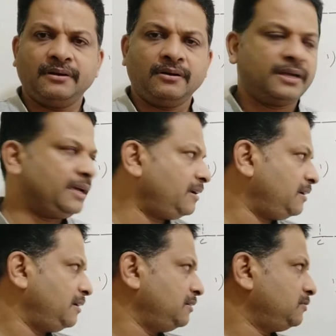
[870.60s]
Okay.
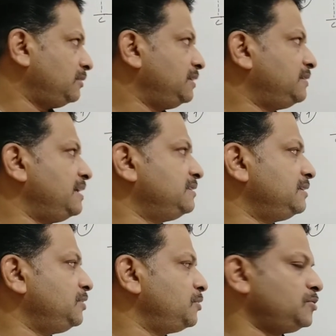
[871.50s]
So this lens
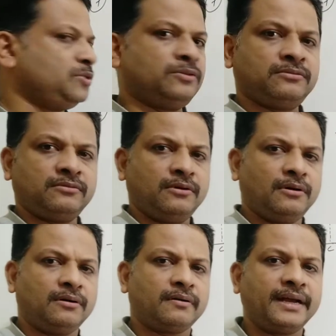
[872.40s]
is used to
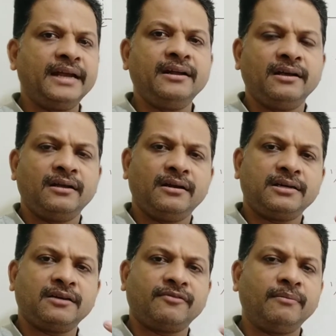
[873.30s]
read
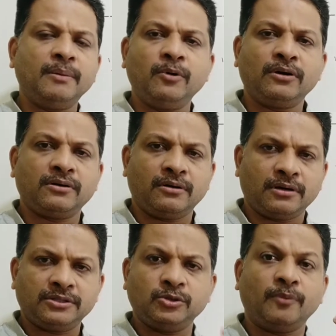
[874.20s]
letter from a book
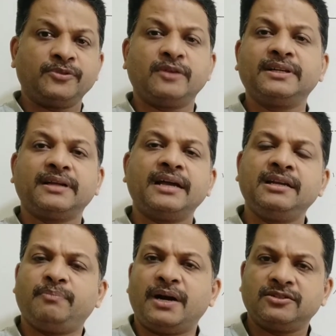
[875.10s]
or to observe the
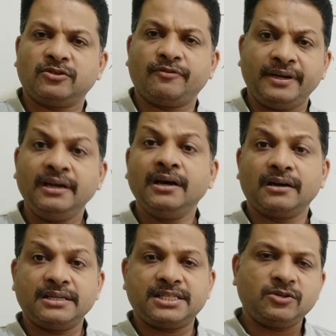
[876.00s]
tiny parts of a
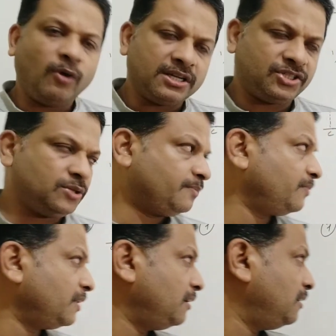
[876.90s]
wrist watch.
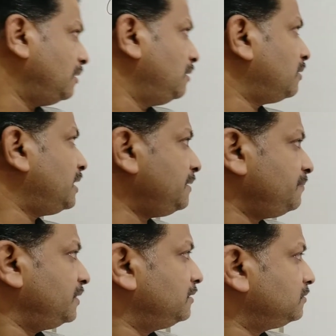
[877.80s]

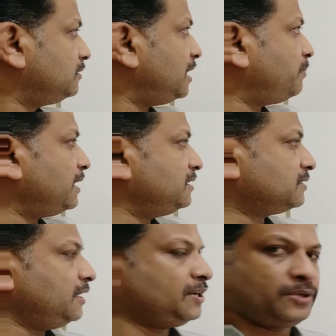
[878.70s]
Okay. So that part is
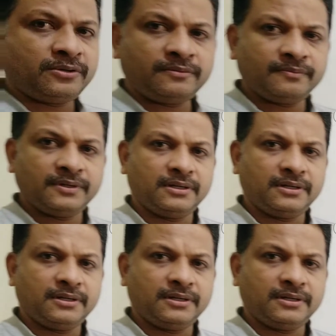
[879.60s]
clear to you.